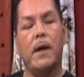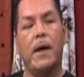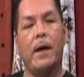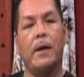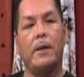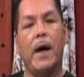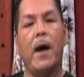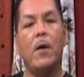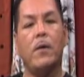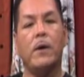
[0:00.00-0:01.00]
and
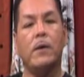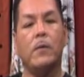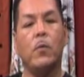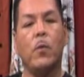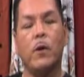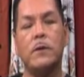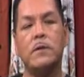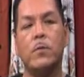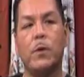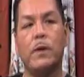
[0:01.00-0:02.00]
how it
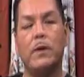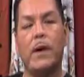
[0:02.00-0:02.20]
works with